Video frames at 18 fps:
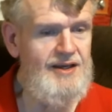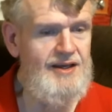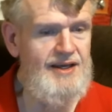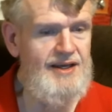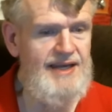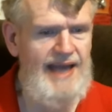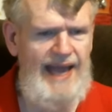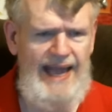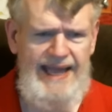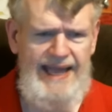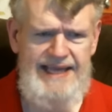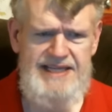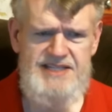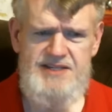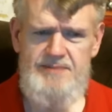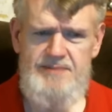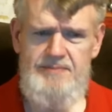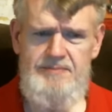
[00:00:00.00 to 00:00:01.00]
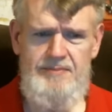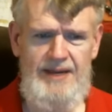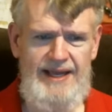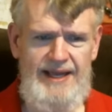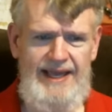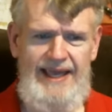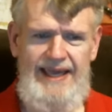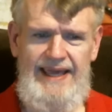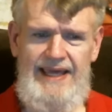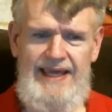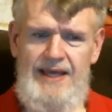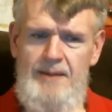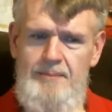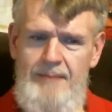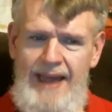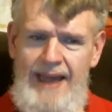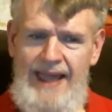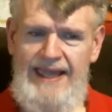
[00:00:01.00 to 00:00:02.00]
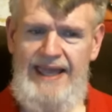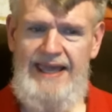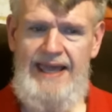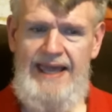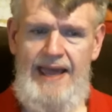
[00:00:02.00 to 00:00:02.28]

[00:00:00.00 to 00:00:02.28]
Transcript: Hayes McKee, Mackey,